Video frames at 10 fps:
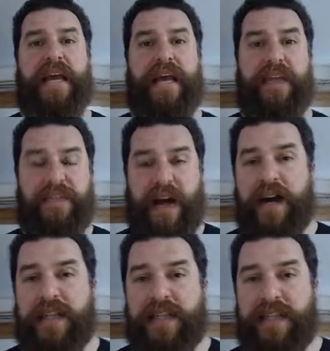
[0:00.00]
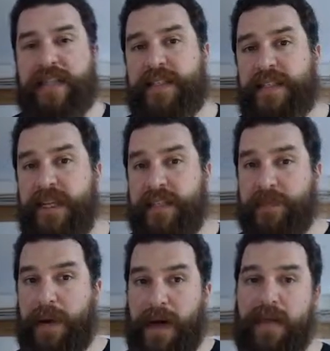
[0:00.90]
If God exists, it is
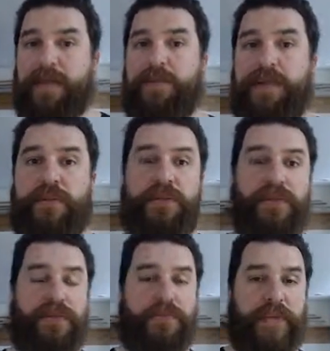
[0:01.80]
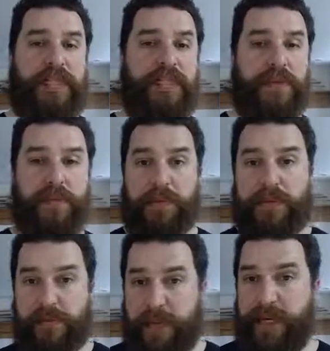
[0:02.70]
possible to use reason to
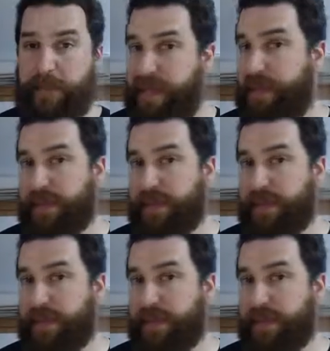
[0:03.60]
persuade people.